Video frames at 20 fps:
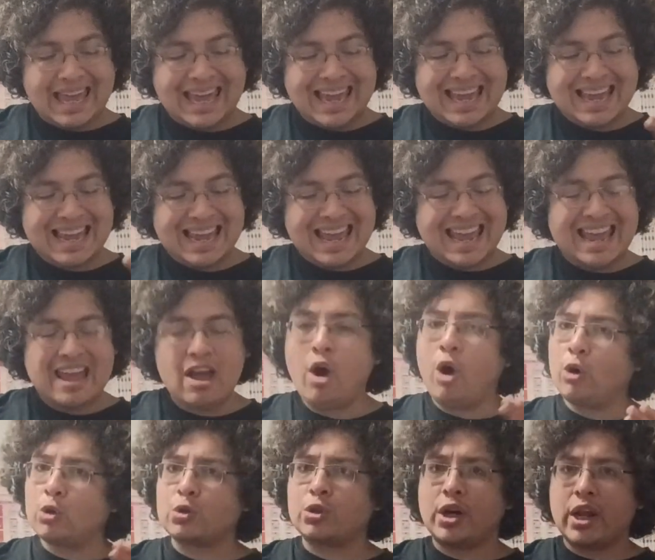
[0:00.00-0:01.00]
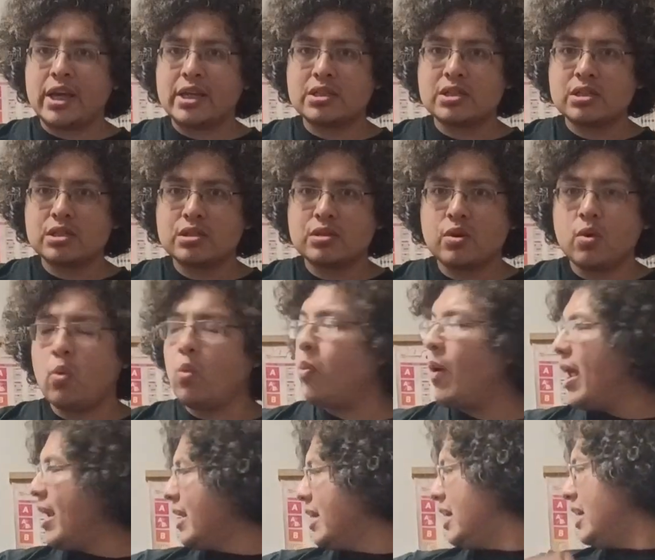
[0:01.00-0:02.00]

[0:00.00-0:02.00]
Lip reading: It alternates when